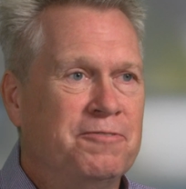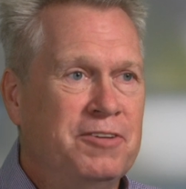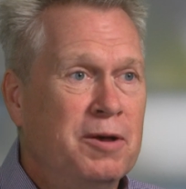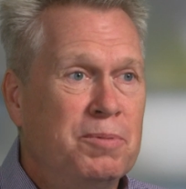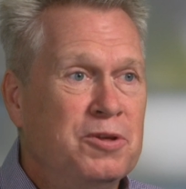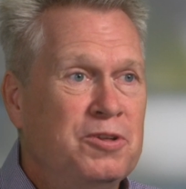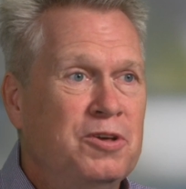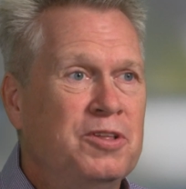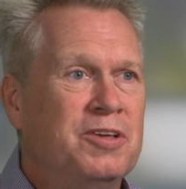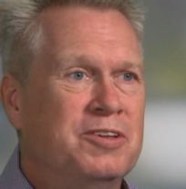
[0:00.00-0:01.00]
via
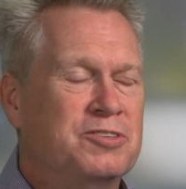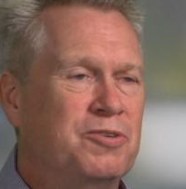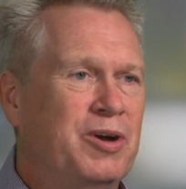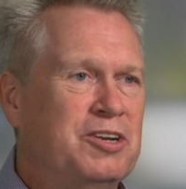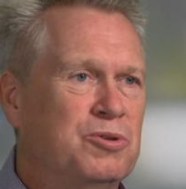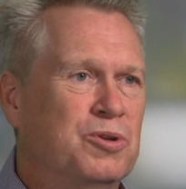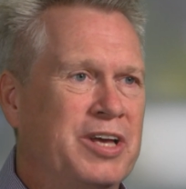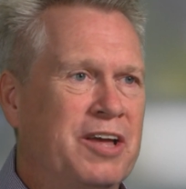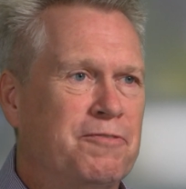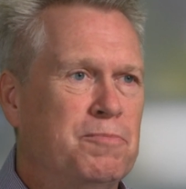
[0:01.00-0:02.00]
Bluetooth. It's a great tool
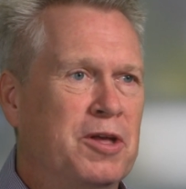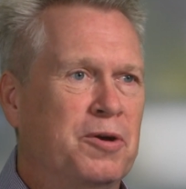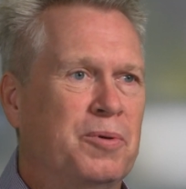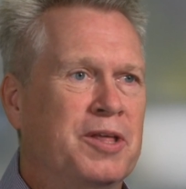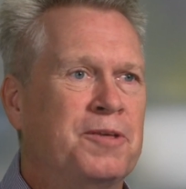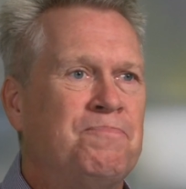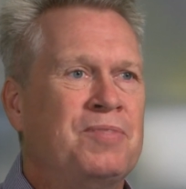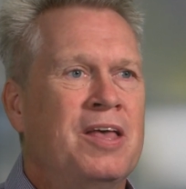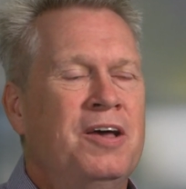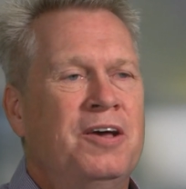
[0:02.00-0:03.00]
to get familiar with.
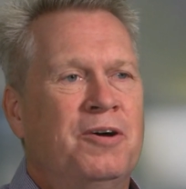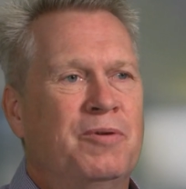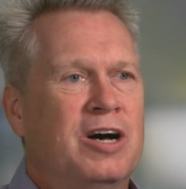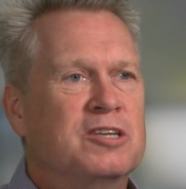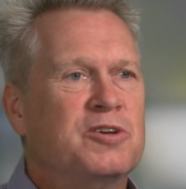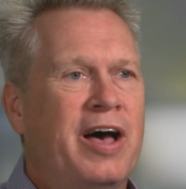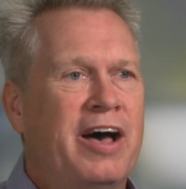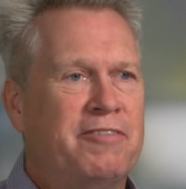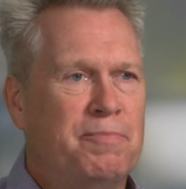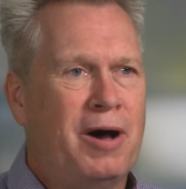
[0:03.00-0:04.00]
We also have a